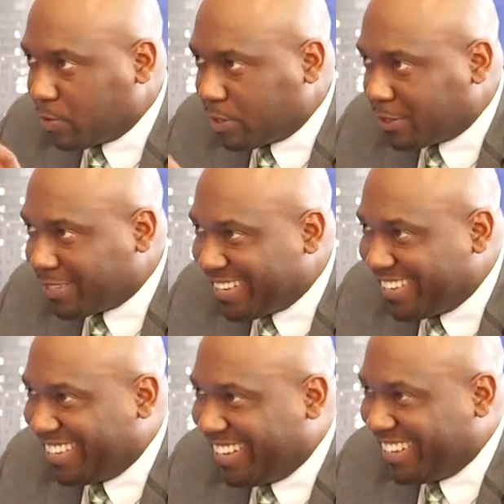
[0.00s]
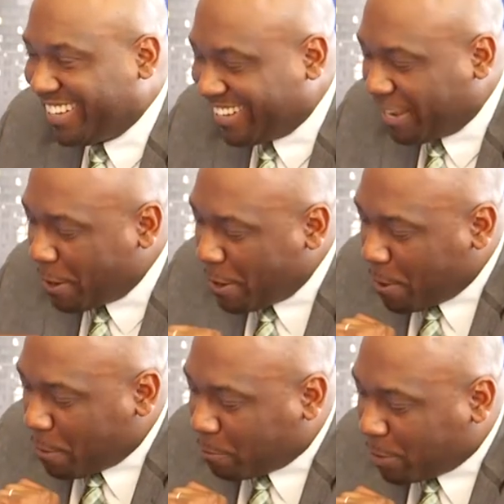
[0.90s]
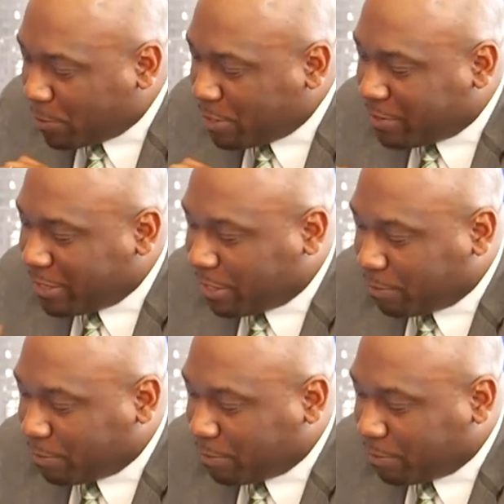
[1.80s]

with this. What do you think